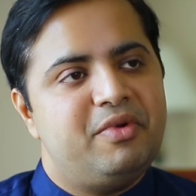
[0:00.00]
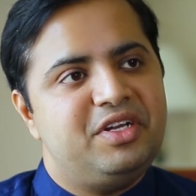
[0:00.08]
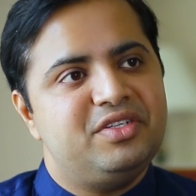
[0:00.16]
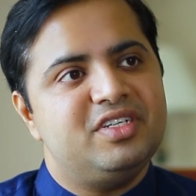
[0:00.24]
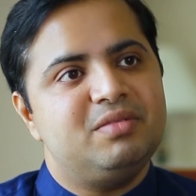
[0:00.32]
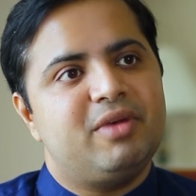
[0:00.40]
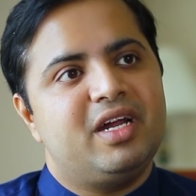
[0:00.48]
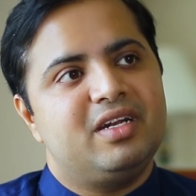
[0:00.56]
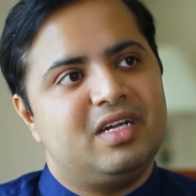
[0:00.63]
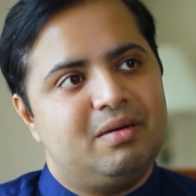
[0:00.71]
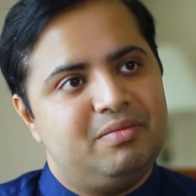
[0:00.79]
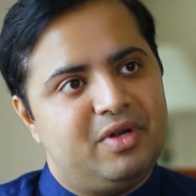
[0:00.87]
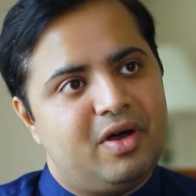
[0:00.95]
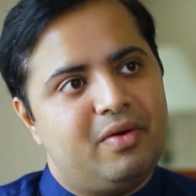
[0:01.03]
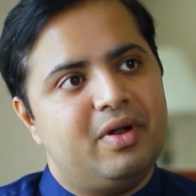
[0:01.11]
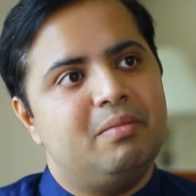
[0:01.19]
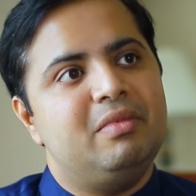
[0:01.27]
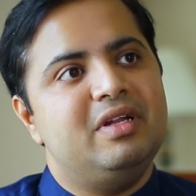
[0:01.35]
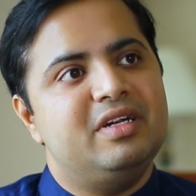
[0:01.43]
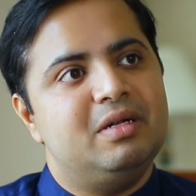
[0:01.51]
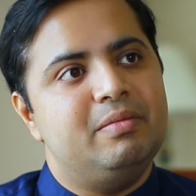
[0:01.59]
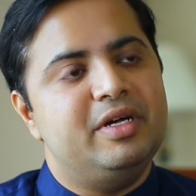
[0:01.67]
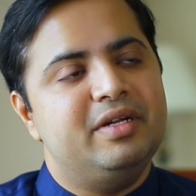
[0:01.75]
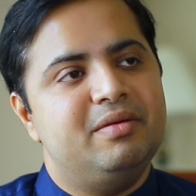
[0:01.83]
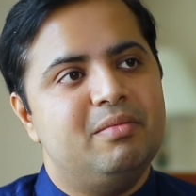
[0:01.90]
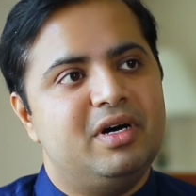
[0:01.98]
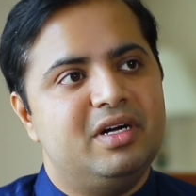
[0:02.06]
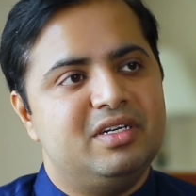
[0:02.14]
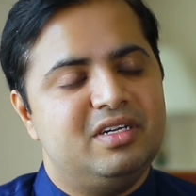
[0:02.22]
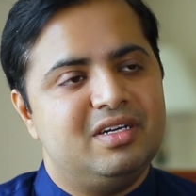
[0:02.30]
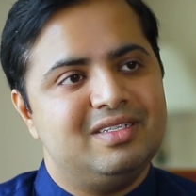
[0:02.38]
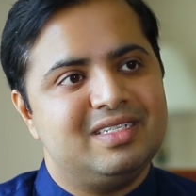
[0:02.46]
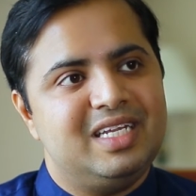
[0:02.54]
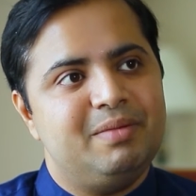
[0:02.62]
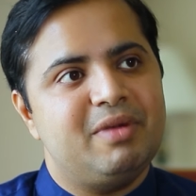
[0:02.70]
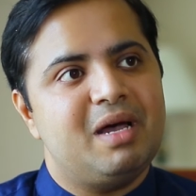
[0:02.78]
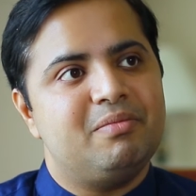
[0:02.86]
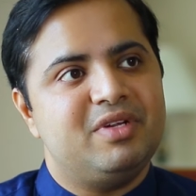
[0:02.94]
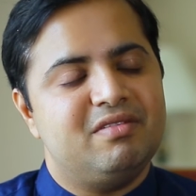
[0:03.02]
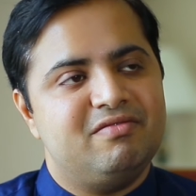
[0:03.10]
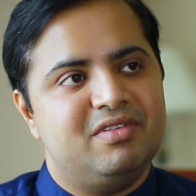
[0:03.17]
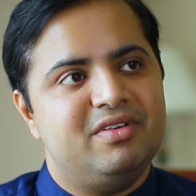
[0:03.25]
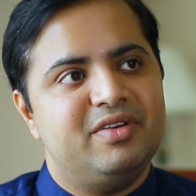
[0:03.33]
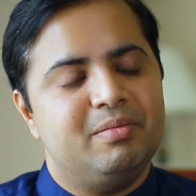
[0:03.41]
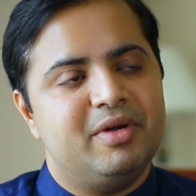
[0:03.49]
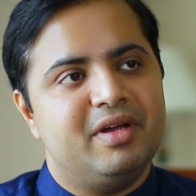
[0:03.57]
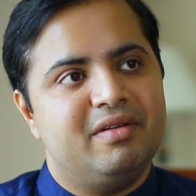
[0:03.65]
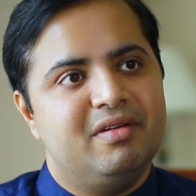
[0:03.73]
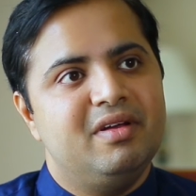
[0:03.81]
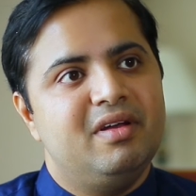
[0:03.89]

pressures might come down a little bit, but sleep apnea will remain.